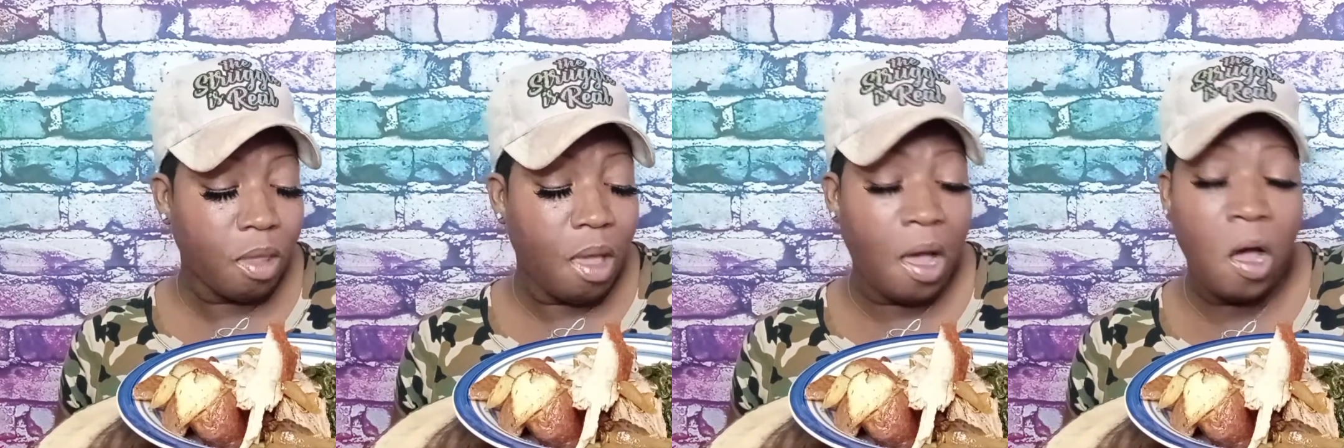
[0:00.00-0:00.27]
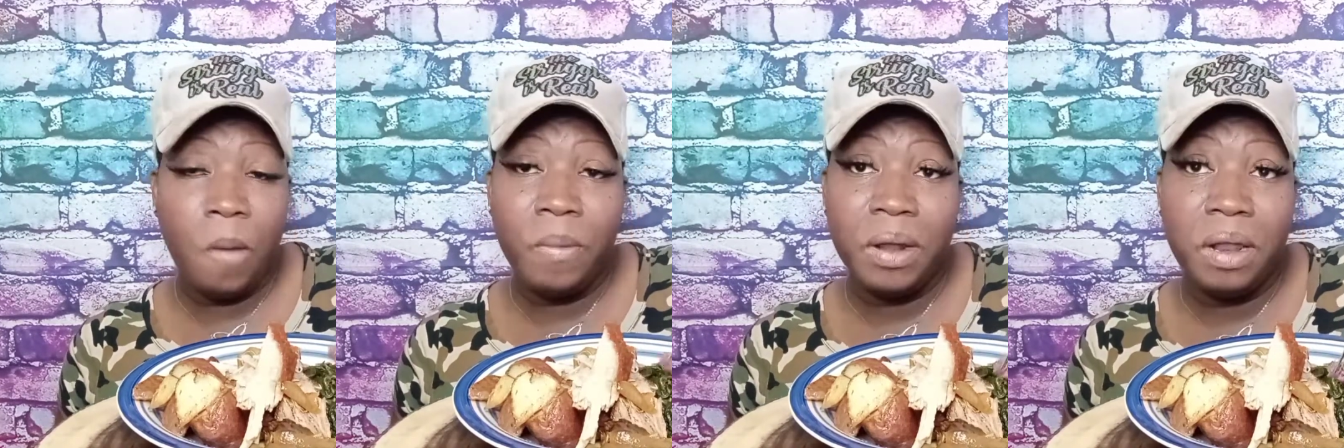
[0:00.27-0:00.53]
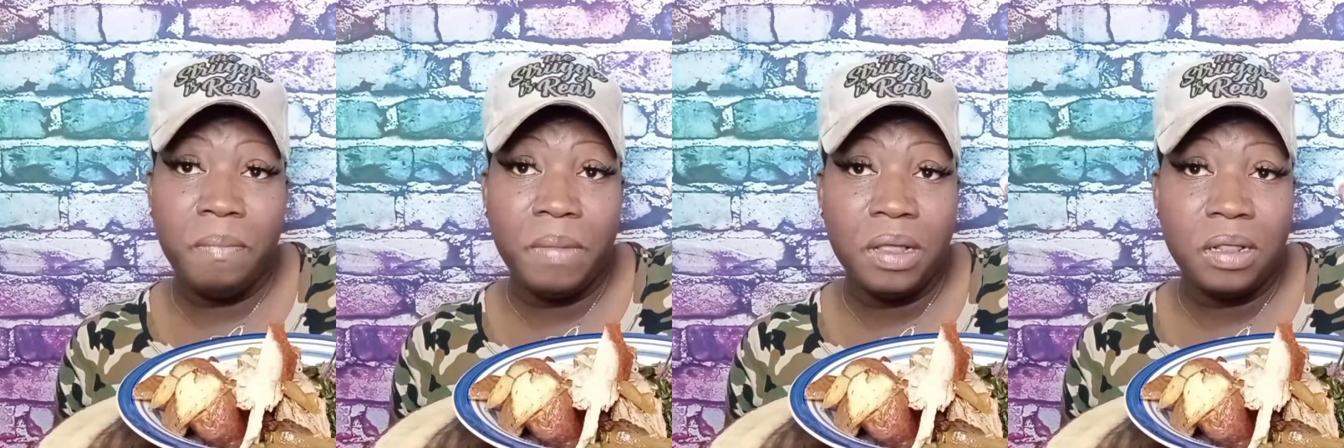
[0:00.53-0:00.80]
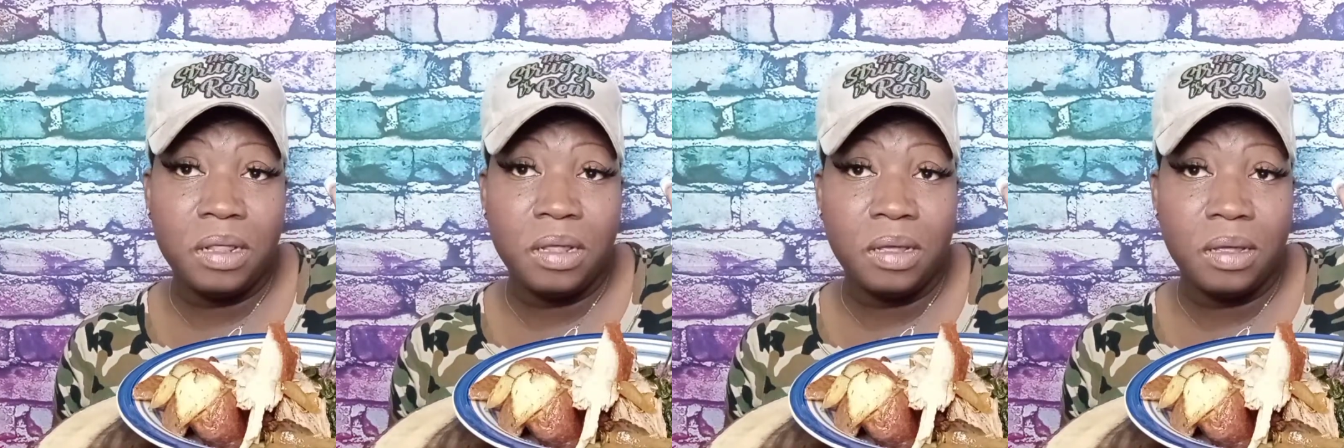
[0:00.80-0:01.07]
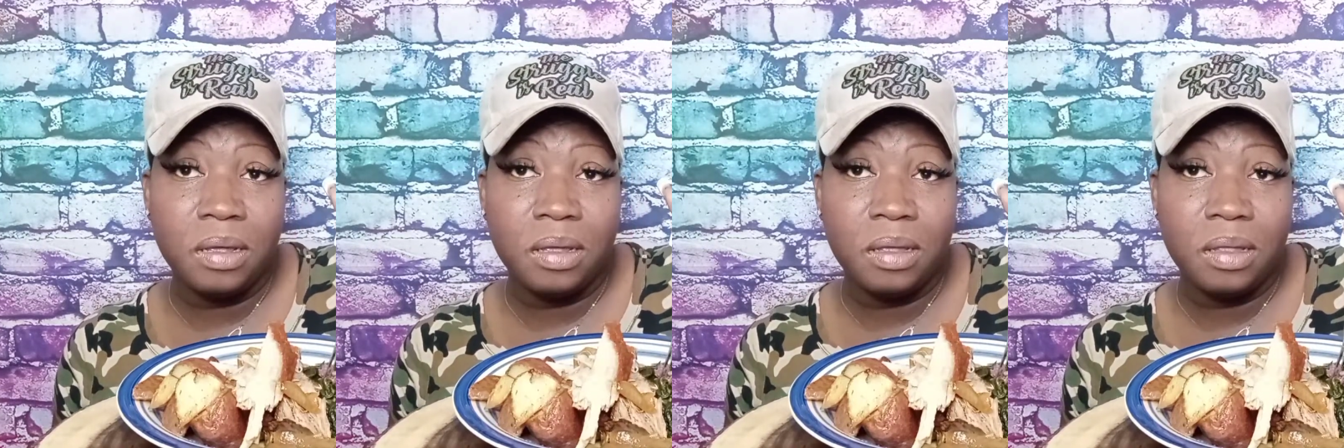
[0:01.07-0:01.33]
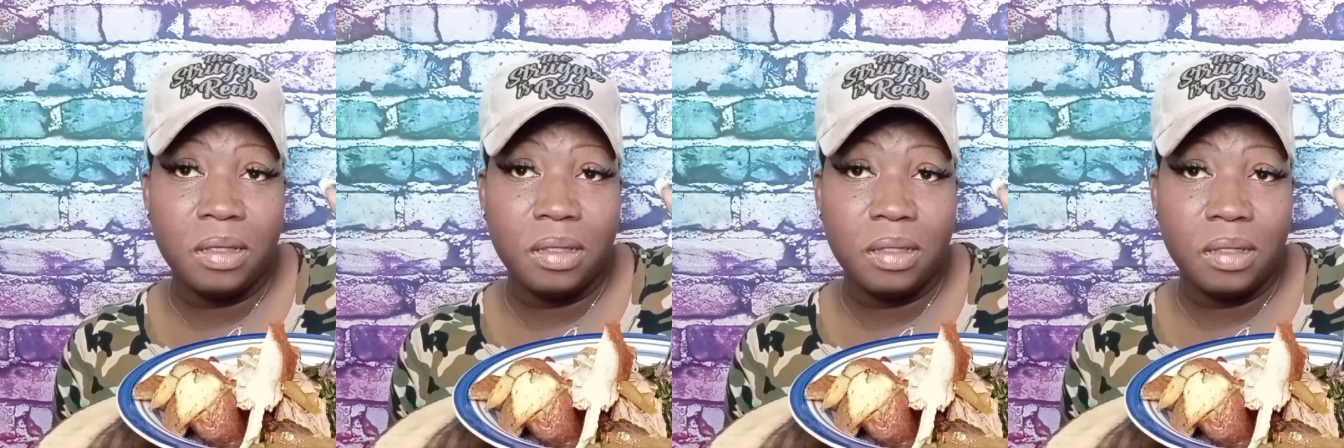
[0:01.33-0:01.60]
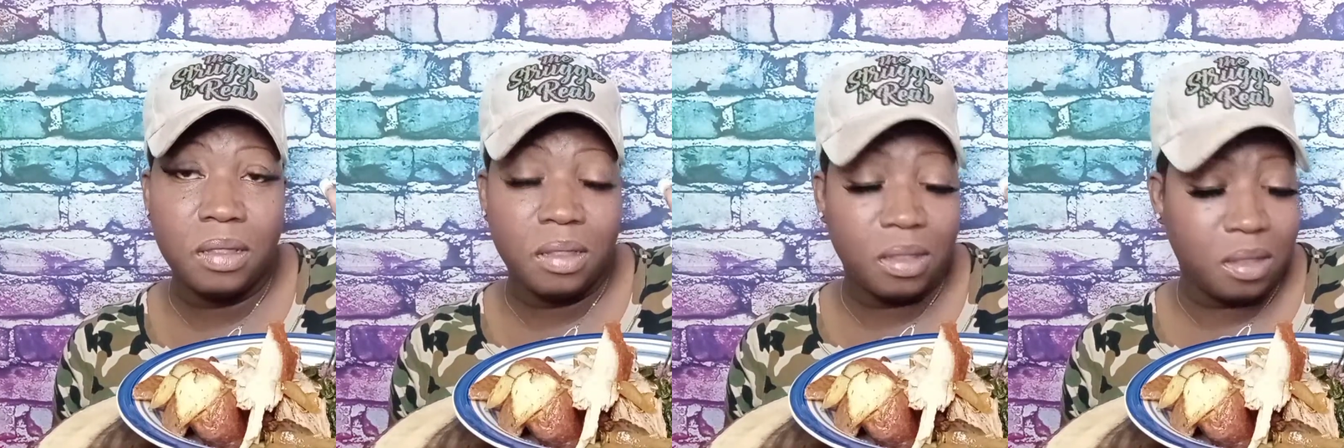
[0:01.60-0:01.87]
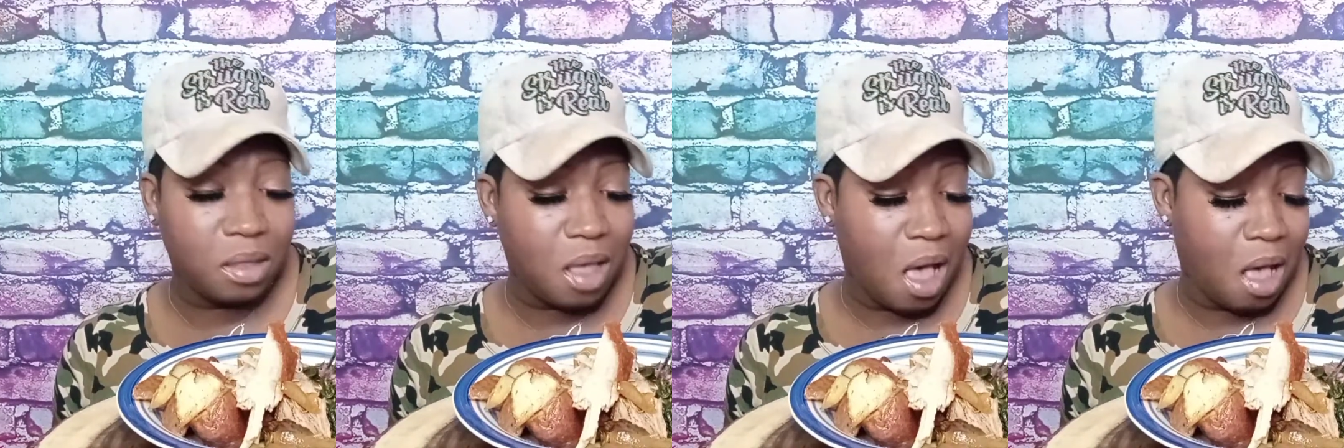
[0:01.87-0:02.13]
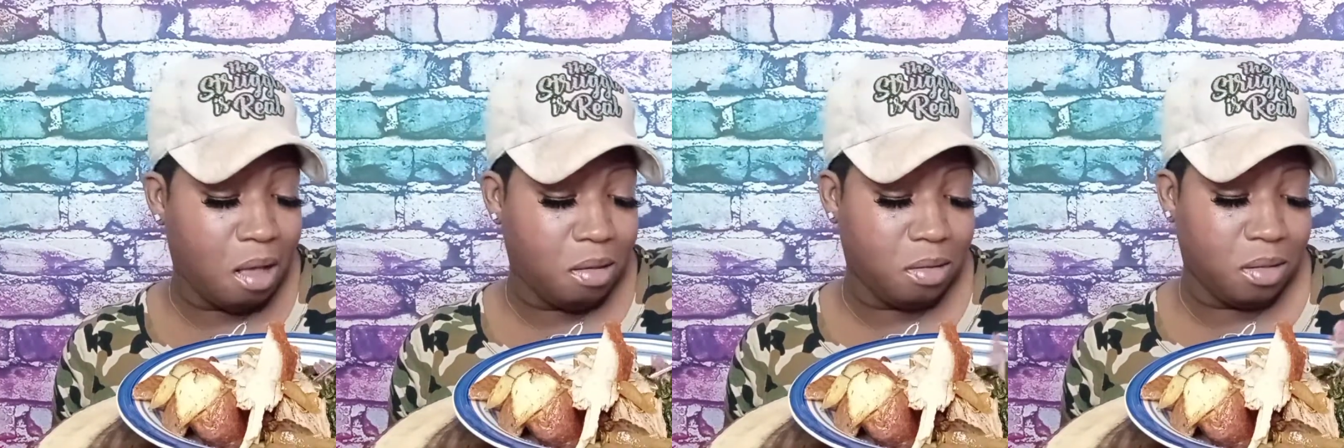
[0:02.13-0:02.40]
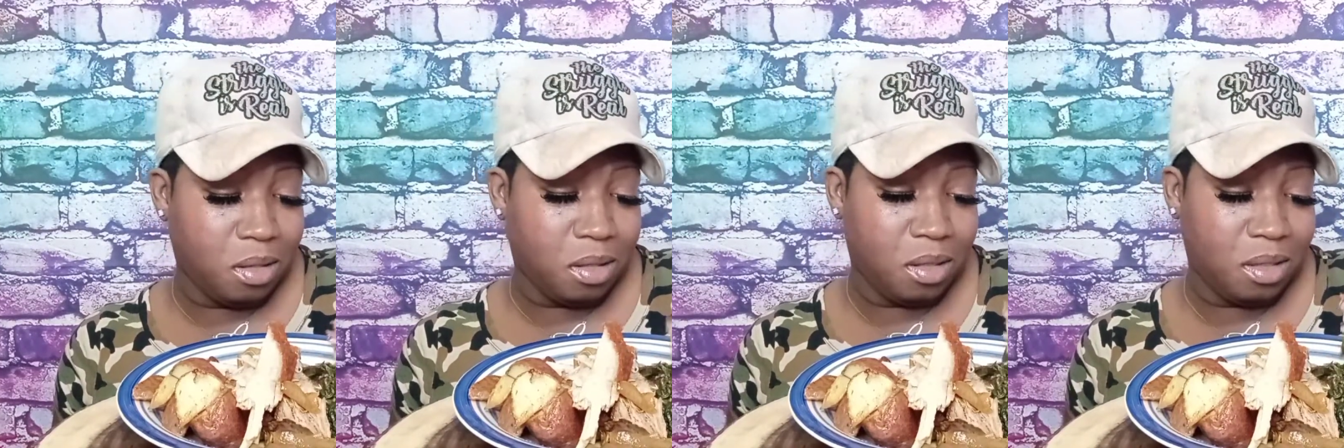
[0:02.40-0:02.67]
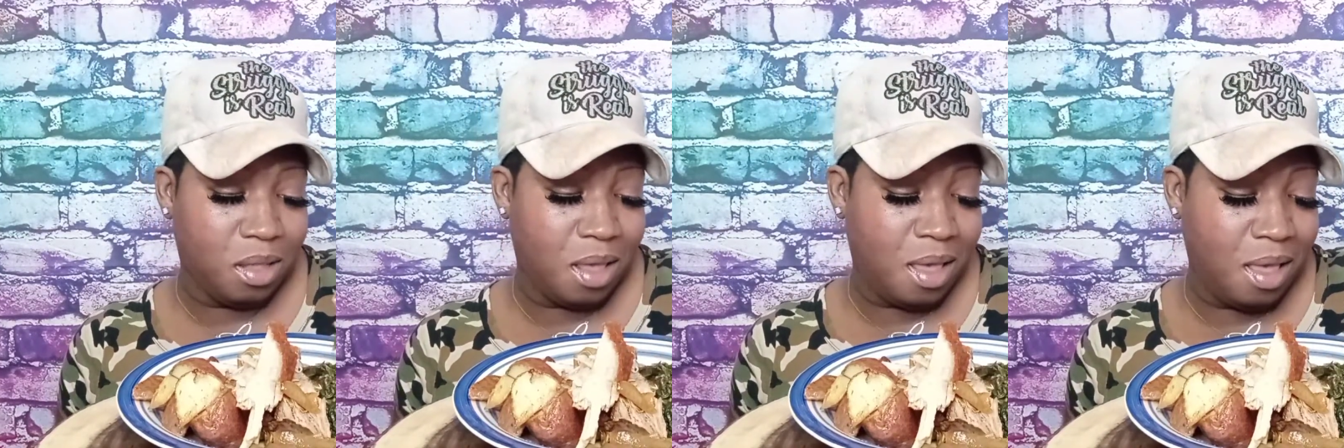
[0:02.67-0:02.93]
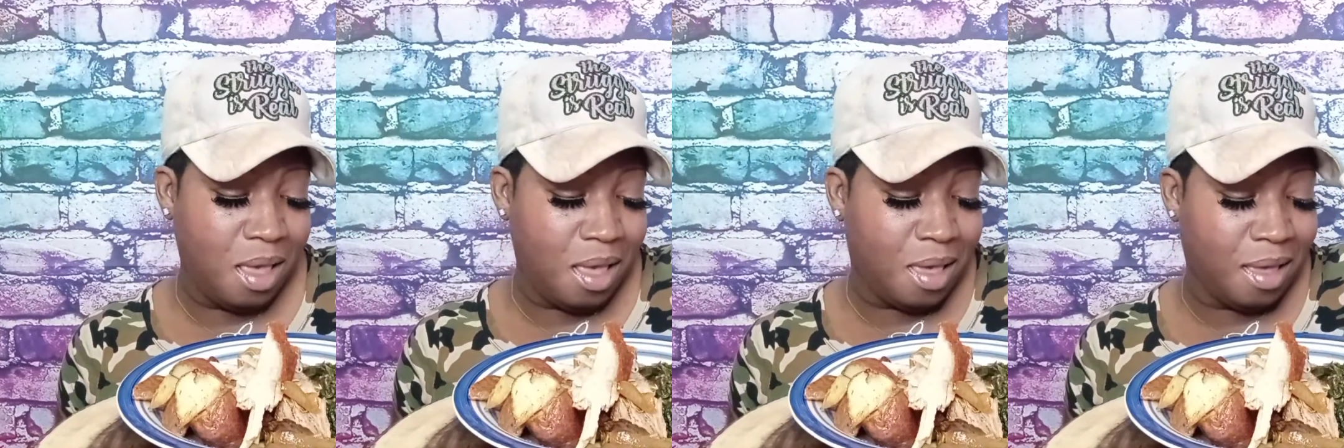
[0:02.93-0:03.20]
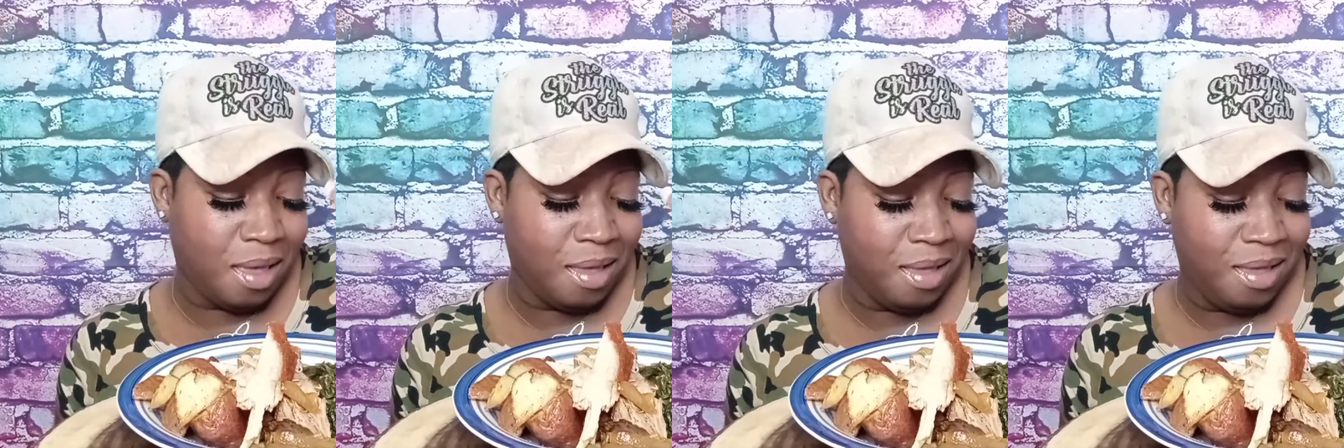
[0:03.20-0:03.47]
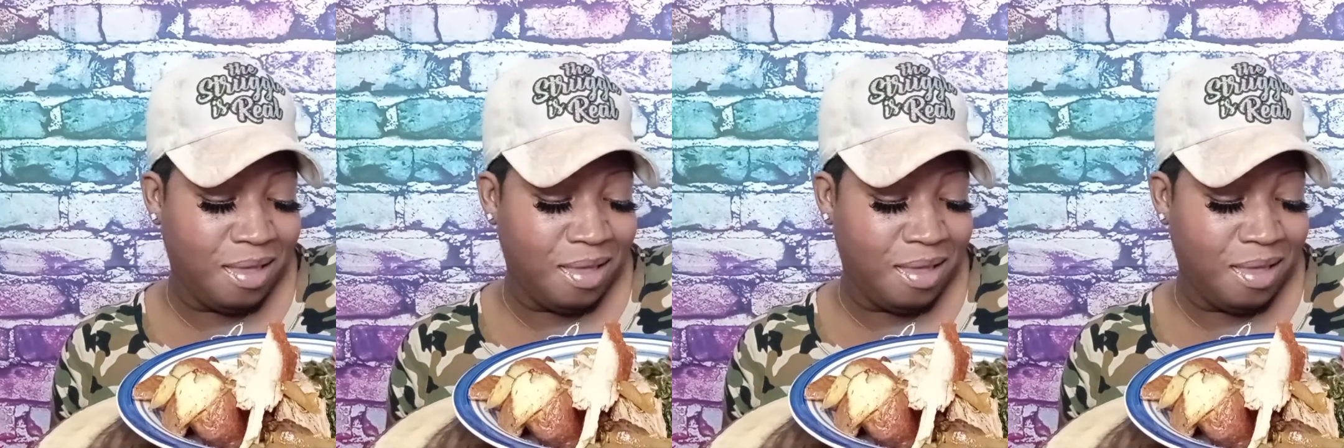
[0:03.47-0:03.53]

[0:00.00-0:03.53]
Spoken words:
I hope you didn't miss it. Oh. I